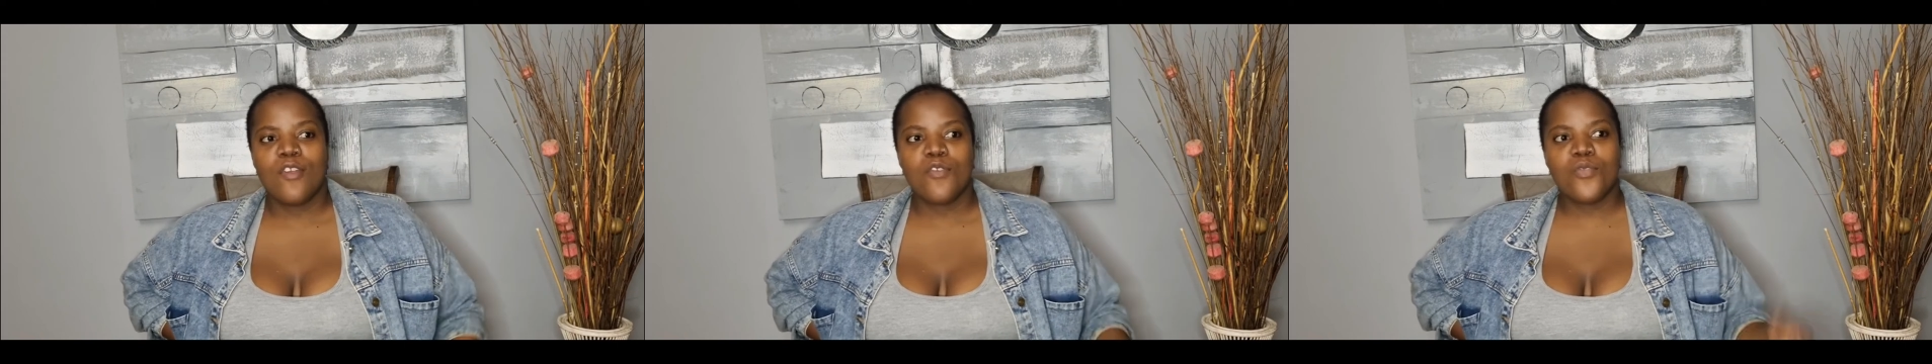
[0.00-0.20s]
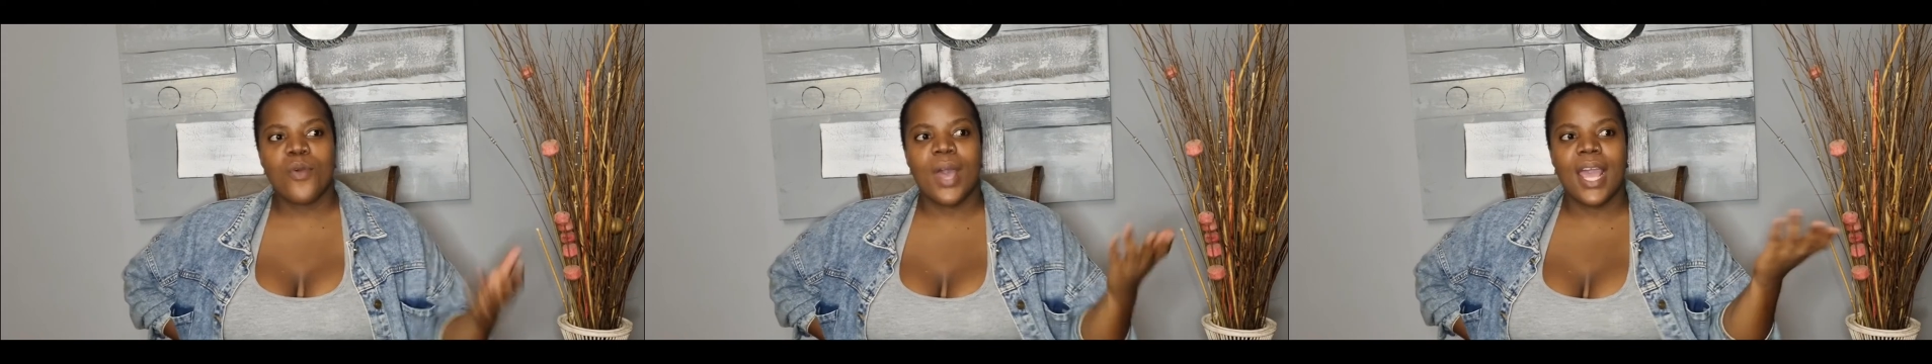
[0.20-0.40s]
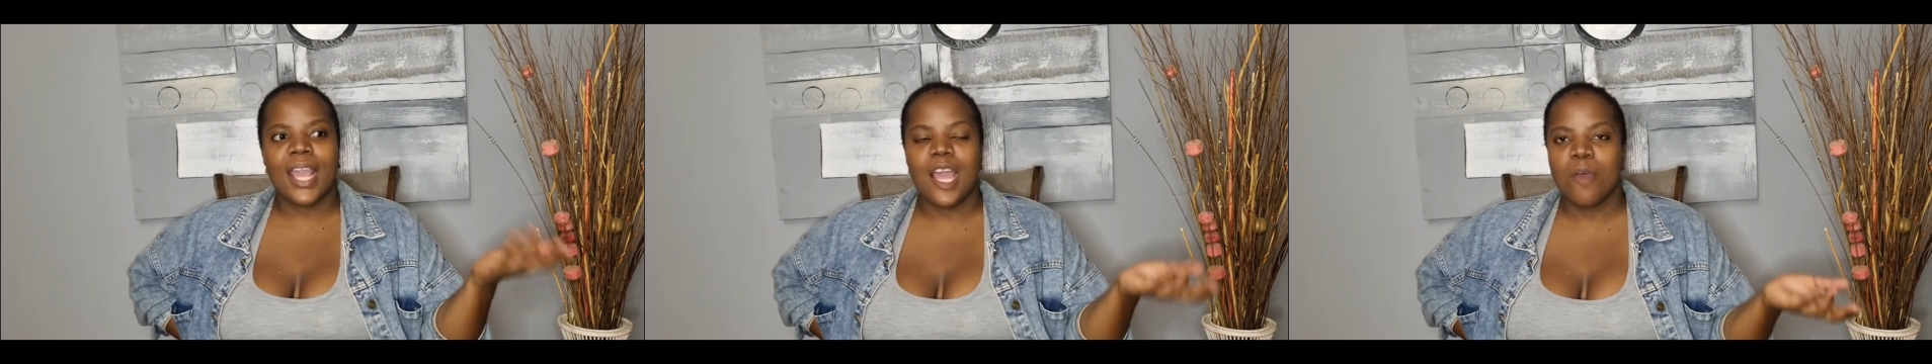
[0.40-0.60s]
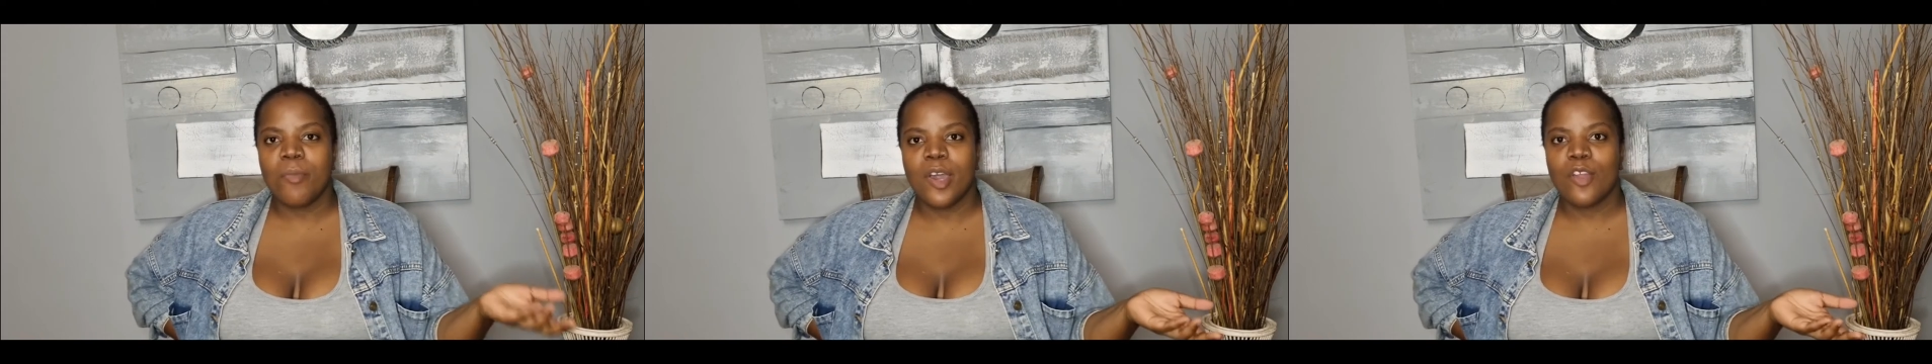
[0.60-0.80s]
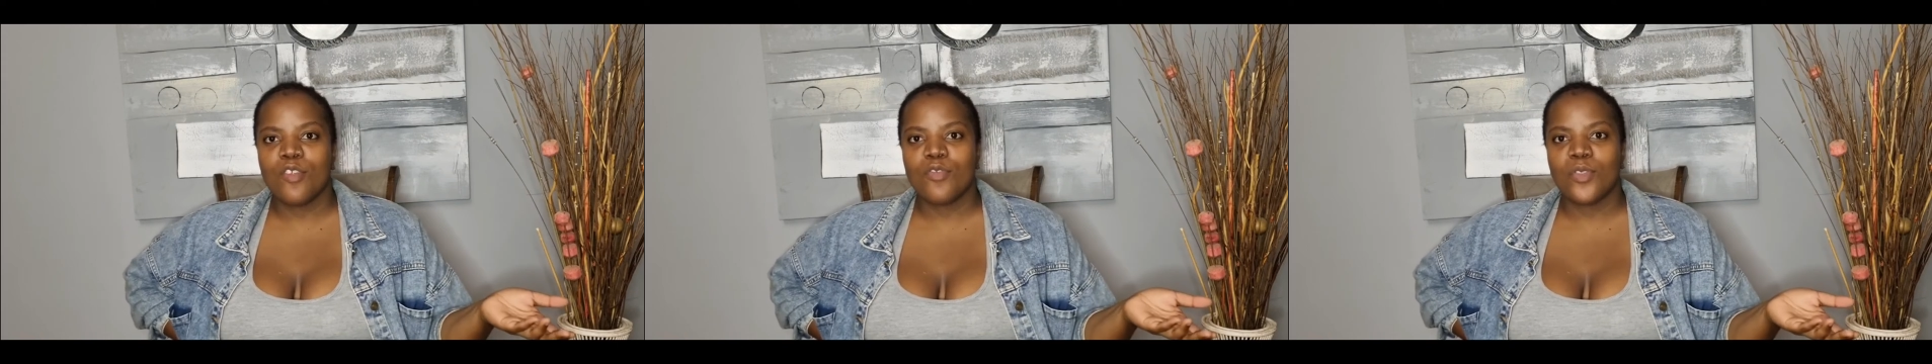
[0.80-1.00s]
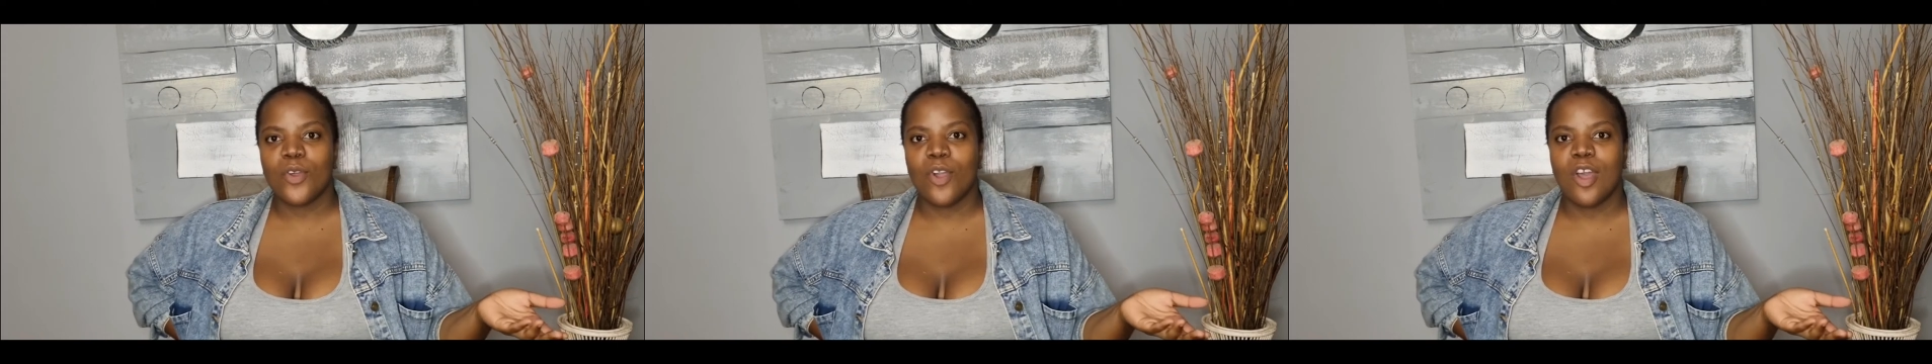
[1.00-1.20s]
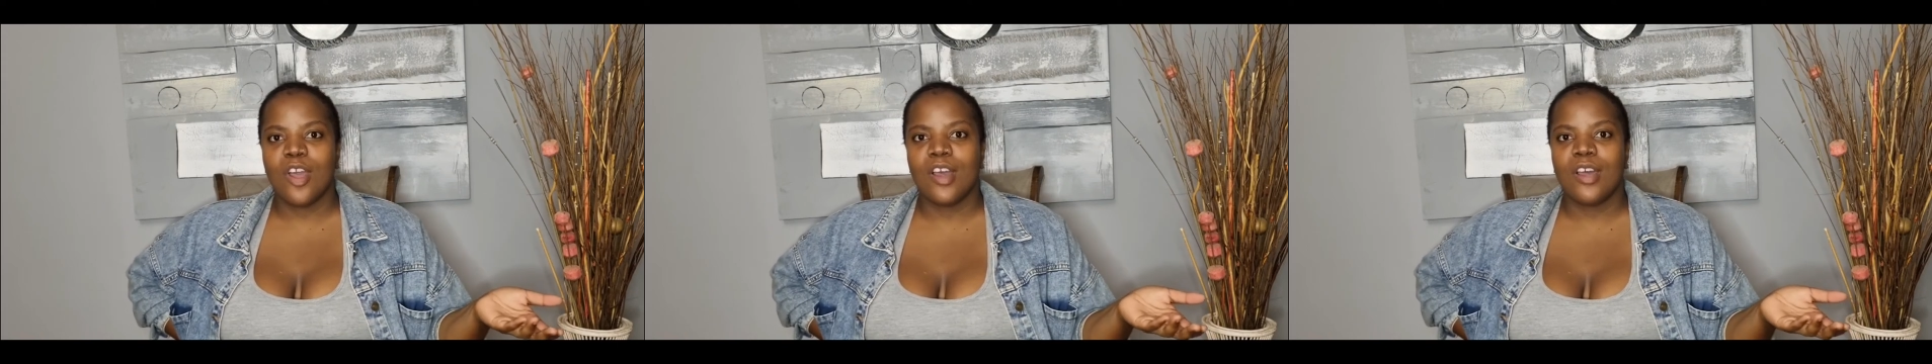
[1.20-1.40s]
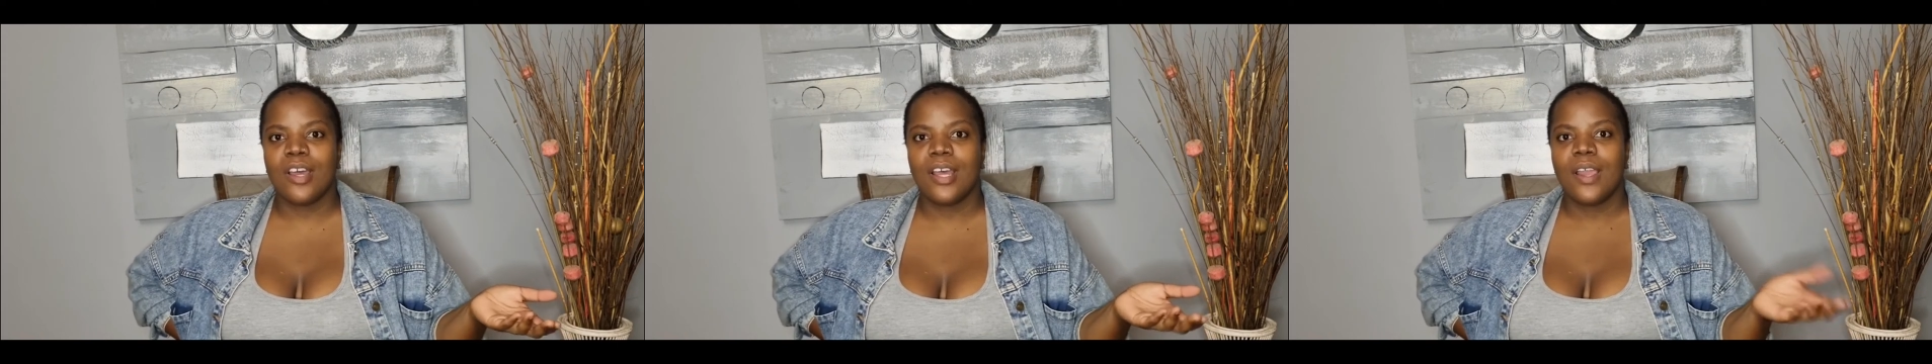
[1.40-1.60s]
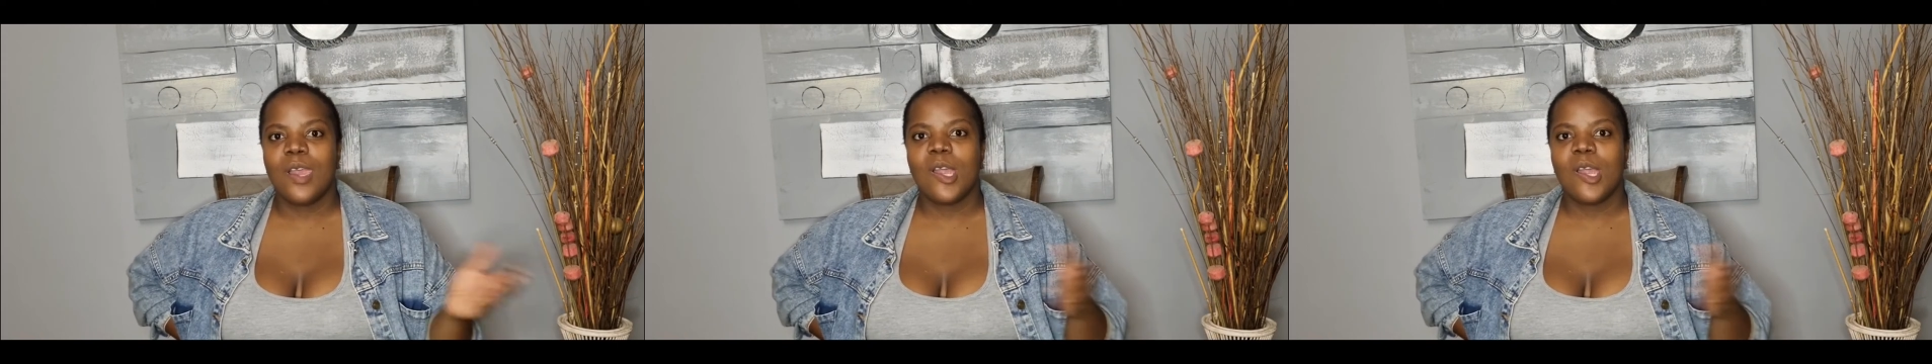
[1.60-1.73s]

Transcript: So I come out of the car